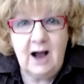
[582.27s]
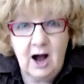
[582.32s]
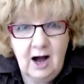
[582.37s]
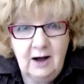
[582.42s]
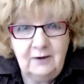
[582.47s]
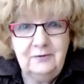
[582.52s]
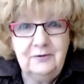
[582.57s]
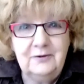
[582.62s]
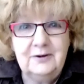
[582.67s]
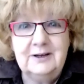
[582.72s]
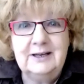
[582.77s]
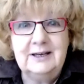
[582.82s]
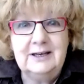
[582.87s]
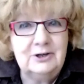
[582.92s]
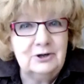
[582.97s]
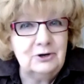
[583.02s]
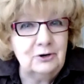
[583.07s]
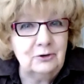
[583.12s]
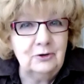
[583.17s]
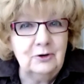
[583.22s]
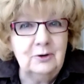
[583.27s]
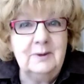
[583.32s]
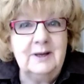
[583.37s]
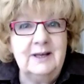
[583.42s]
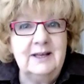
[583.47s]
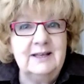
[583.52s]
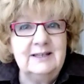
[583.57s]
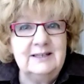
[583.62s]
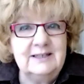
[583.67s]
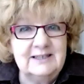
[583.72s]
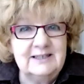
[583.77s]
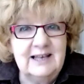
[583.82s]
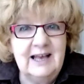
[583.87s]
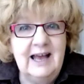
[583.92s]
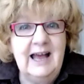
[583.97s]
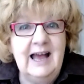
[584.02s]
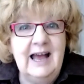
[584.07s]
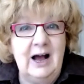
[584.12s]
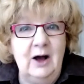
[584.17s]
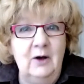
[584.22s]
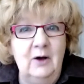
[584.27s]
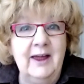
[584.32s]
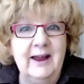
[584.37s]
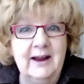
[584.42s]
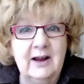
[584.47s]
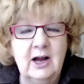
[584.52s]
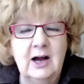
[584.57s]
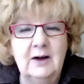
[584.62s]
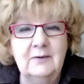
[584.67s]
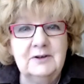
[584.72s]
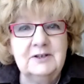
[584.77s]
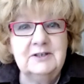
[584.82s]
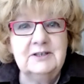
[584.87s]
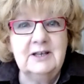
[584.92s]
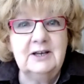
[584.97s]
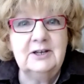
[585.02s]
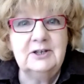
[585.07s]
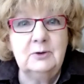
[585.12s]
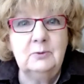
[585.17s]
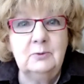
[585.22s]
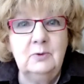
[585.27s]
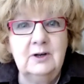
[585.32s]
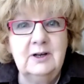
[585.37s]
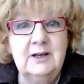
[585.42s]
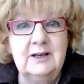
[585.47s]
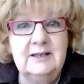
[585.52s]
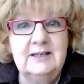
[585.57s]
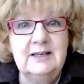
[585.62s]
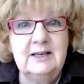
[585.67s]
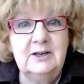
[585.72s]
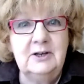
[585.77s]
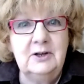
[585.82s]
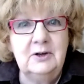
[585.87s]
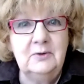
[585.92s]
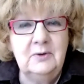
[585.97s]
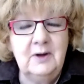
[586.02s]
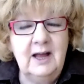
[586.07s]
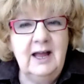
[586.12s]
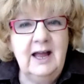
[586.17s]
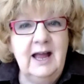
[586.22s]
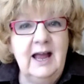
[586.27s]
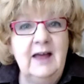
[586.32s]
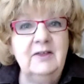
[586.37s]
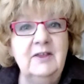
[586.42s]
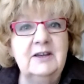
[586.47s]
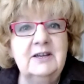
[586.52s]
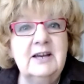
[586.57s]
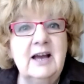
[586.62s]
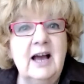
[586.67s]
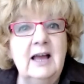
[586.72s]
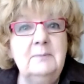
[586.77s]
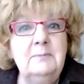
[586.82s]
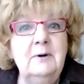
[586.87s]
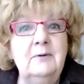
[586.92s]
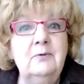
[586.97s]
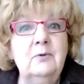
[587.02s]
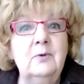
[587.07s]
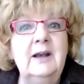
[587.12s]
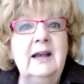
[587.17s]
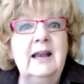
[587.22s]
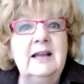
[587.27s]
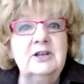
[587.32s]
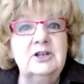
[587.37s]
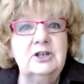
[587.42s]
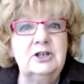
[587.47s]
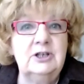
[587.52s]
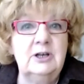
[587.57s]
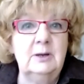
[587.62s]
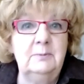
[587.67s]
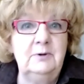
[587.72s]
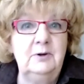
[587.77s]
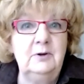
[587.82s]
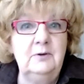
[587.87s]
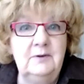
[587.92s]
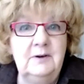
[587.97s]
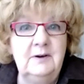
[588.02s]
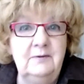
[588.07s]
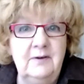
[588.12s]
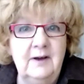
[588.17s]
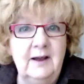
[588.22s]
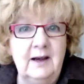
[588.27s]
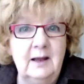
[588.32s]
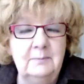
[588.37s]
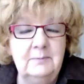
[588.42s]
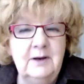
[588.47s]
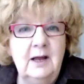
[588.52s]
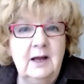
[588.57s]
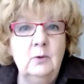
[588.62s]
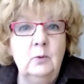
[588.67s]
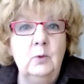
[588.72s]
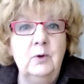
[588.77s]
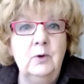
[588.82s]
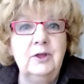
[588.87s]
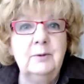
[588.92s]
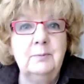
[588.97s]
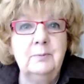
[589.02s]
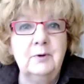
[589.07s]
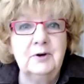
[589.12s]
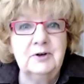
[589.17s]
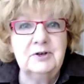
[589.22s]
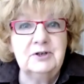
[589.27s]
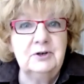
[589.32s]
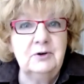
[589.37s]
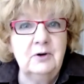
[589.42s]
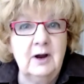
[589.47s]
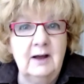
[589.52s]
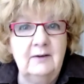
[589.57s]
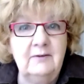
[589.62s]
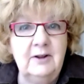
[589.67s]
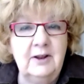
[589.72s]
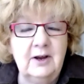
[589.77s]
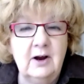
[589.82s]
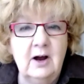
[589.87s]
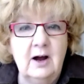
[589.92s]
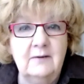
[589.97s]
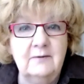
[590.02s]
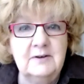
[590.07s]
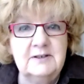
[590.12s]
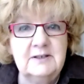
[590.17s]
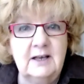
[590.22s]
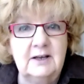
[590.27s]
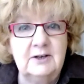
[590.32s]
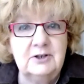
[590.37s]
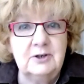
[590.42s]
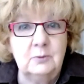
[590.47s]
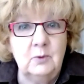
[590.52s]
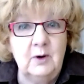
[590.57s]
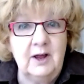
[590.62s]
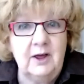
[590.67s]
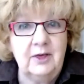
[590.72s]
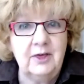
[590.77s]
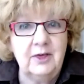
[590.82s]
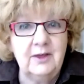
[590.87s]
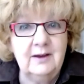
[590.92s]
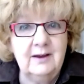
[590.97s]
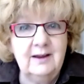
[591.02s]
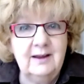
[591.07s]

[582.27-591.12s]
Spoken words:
often determines how that conversation will continue and the type of relationship you developed with the person you're having the conversation with.